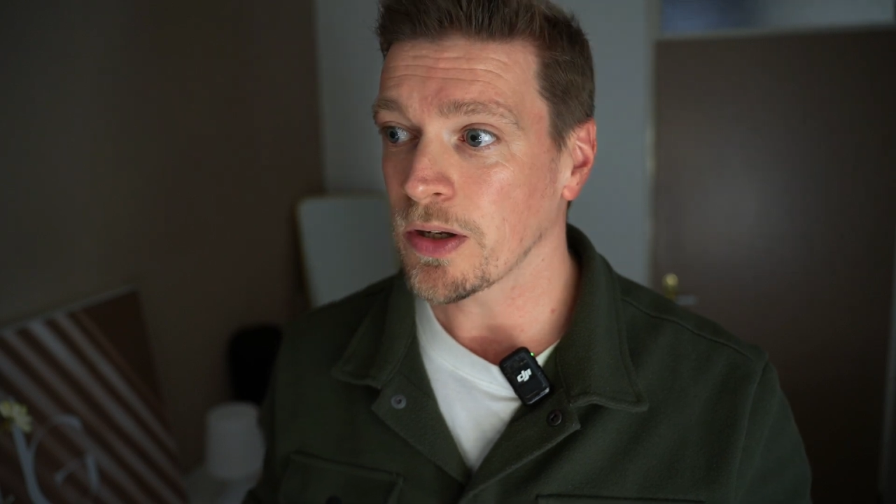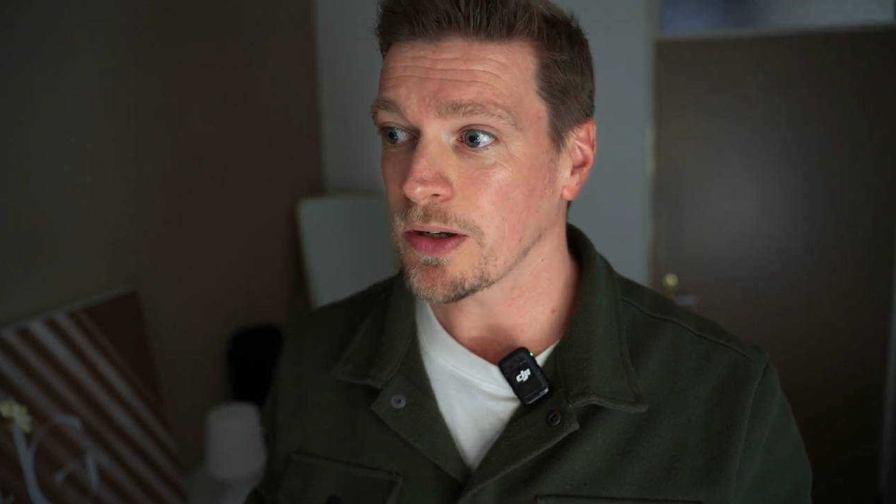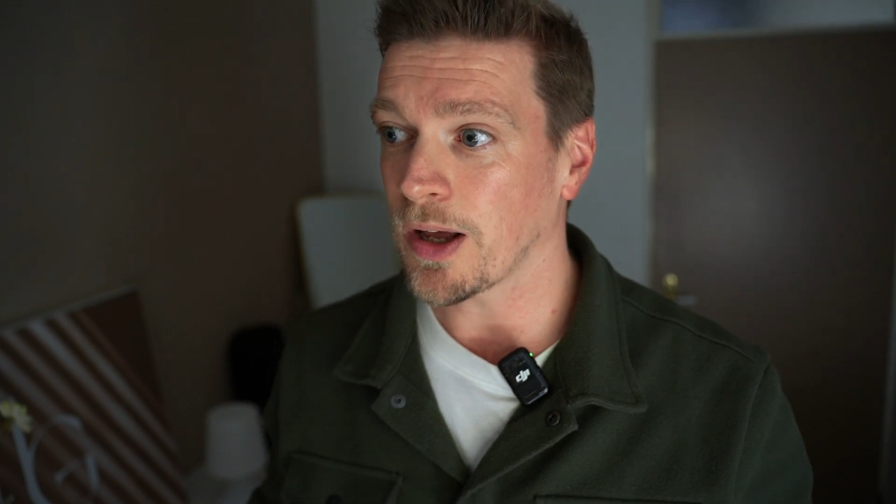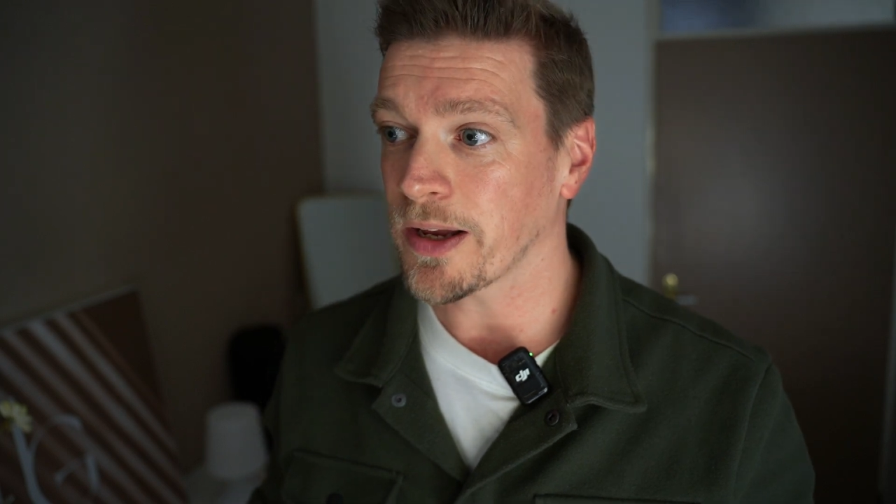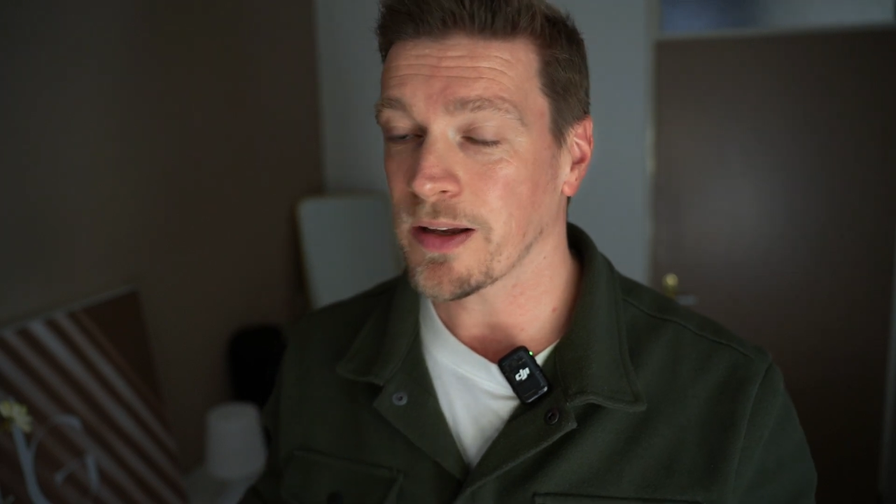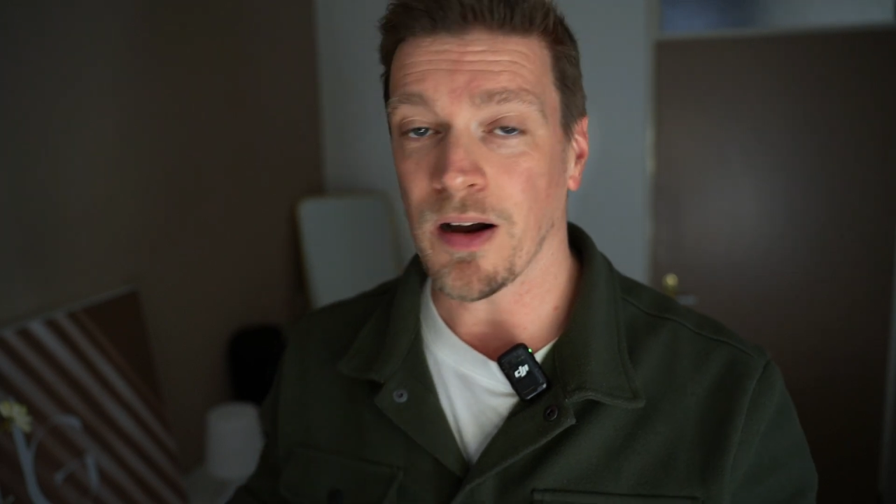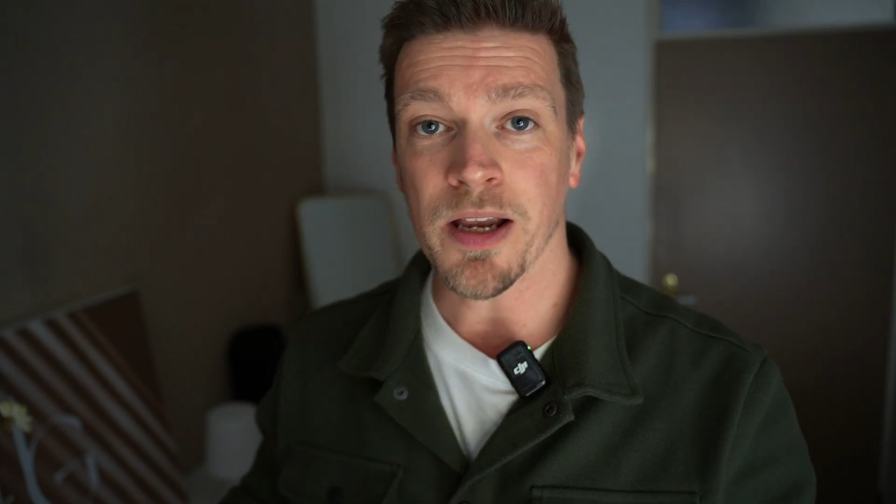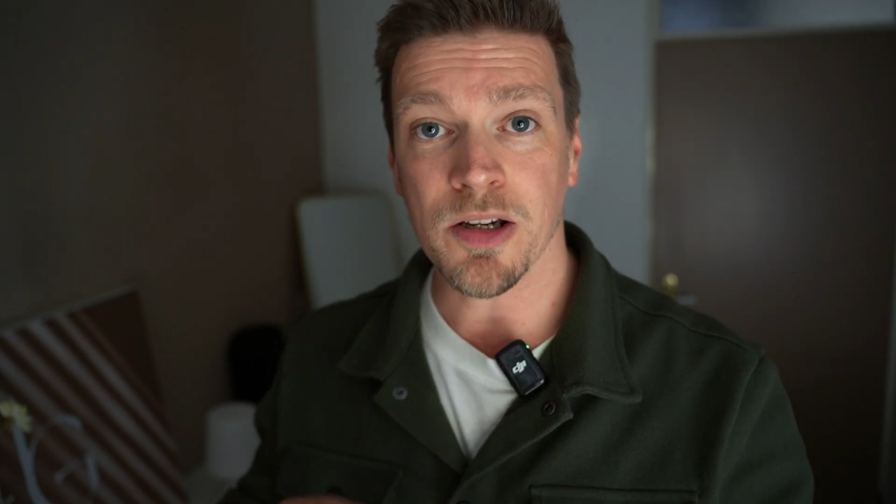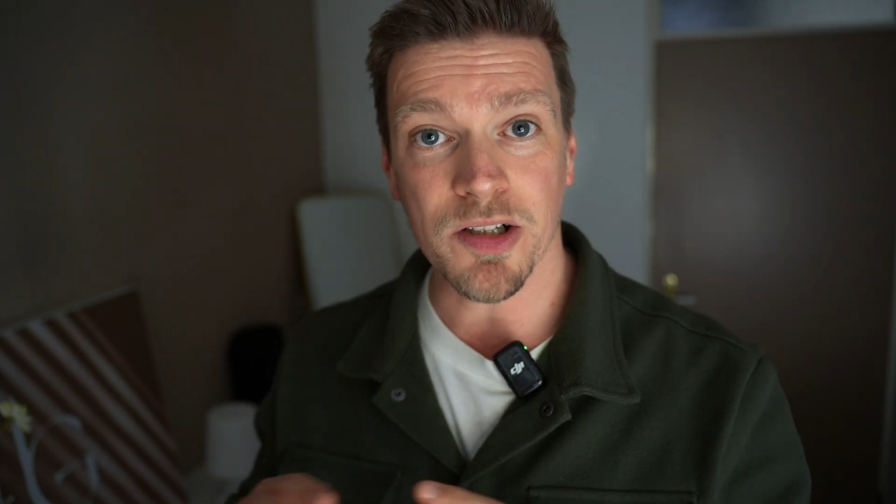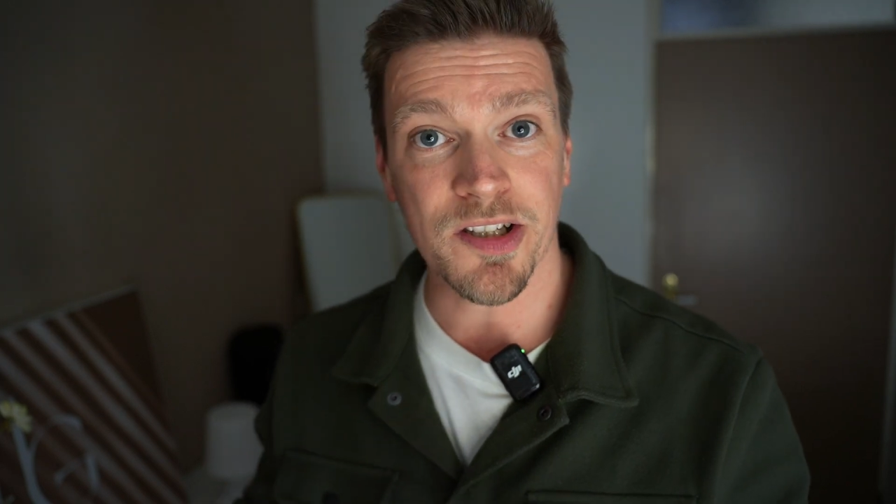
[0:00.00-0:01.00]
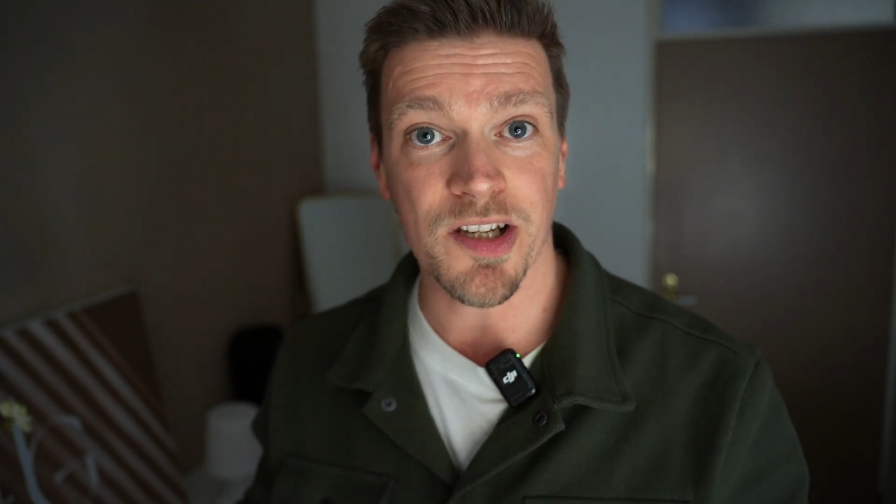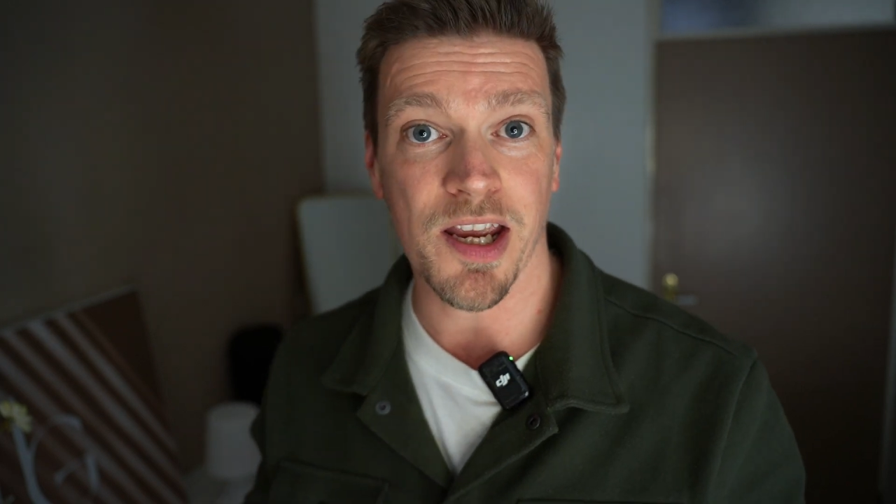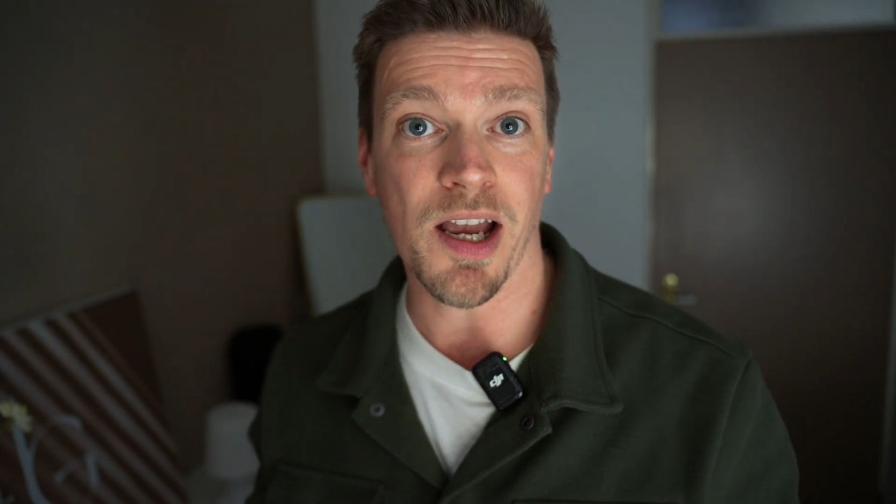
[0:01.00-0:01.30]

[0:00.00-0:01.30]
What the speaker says: Like, I could say